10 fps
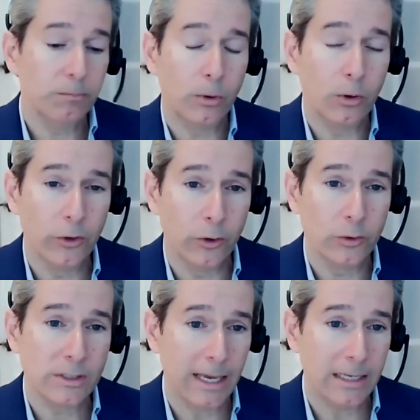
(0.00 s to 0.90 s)
pulled
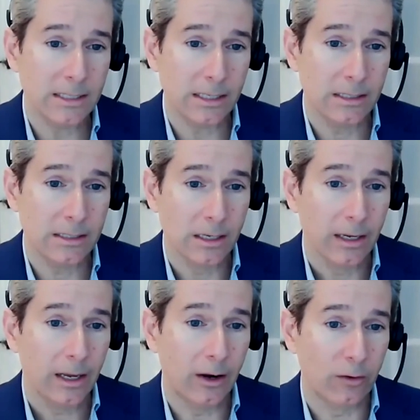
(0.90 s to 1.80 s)
those cases
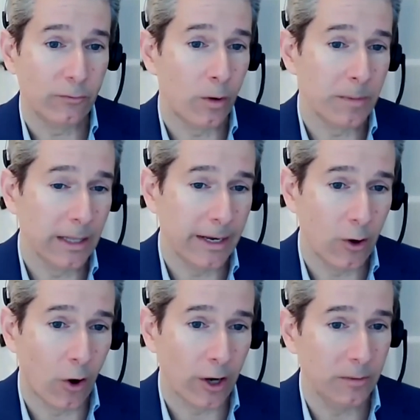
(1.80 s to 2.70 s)
and are formulating
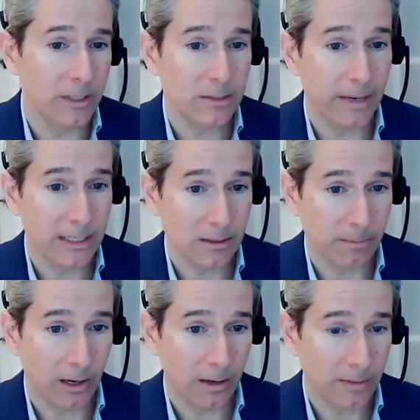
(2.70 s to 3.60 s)
arguments based
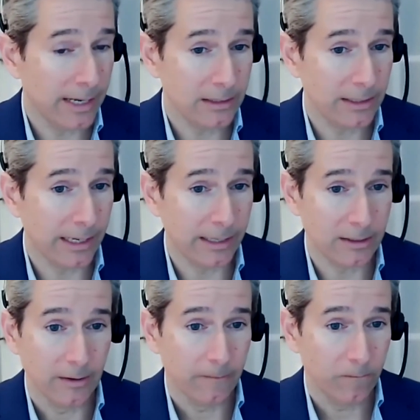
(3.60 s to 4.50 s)
upon that
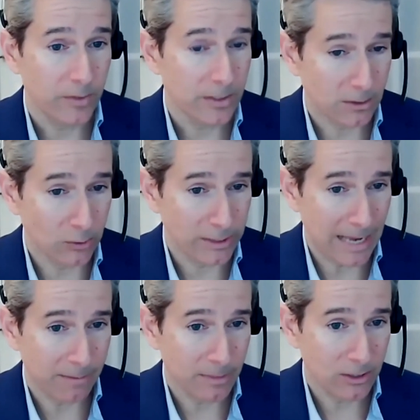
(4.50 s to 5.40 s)
physical
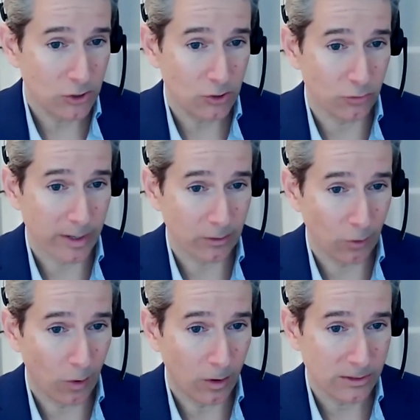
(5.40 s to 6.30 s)
damage, direct
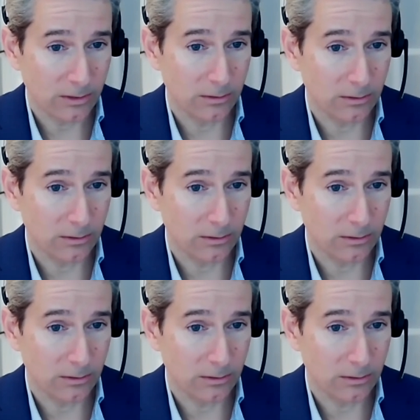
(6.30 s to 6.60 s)
loss,